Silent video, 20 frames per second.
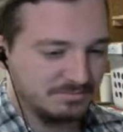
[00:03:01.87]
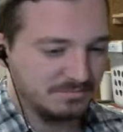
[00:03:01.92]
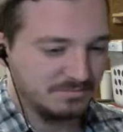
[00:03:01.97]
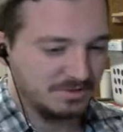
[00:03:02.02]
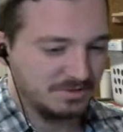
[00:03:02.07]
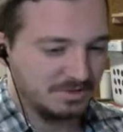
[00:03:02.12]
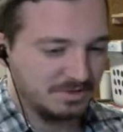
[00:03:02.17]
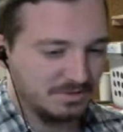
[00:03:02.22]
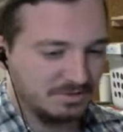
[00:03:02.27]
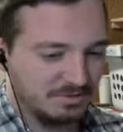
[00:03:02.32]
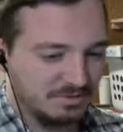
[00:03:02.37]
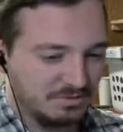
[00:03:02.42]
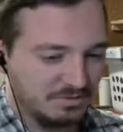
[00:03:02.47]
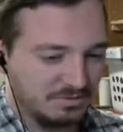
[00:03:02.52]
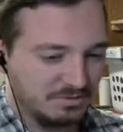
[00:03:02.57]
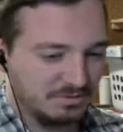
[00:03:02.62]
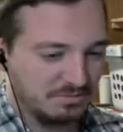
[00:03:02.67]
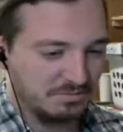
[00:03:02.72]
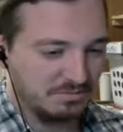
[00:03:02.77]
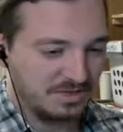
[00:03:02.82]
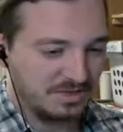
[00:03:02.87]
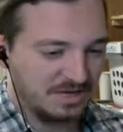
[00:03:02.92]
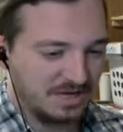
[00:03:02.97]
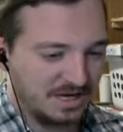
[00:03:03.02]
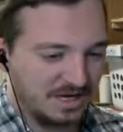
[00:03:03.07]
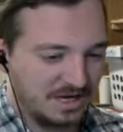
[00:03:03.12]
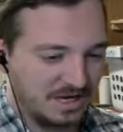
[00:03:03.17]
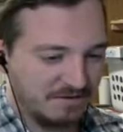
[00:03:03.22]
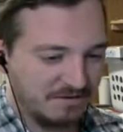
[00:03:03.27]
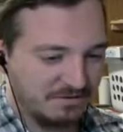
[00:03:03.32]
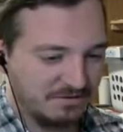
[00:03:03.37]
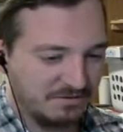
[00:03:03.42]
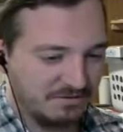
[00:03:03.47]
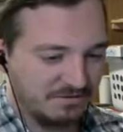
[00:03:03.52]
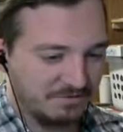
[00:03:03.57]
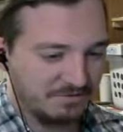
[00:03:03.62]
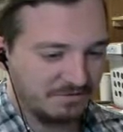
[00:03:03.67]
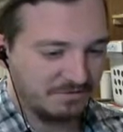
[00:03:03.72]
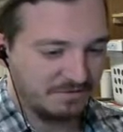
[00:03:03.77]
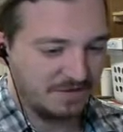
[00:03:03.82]
that you don't have to
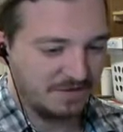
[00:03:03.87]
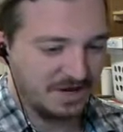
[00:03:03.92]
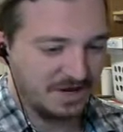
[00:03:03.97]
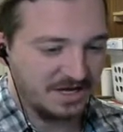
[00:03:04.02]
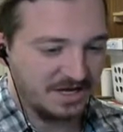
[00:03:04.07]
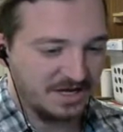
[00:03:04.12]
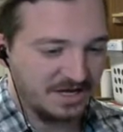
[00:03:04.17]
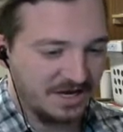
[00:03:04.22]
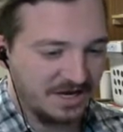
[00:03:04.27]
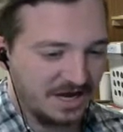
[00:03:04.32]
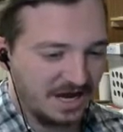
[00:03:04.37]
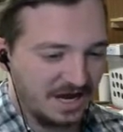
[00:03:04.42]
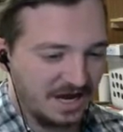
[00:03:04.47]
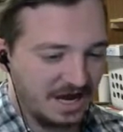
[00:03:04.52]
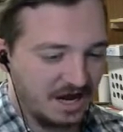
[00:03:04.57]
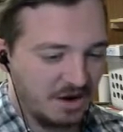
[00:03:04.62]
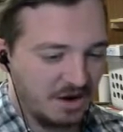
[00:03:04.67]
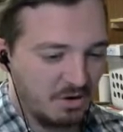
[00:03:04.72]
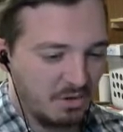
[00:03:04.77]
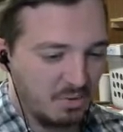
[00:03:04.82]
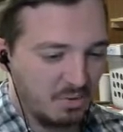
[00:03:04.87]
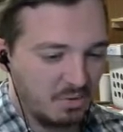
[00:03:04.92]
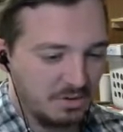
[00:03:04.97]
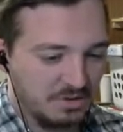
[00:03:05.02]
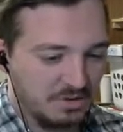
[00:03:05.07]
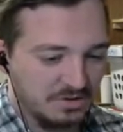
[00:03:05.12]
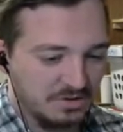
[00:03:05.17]
fight? Ow!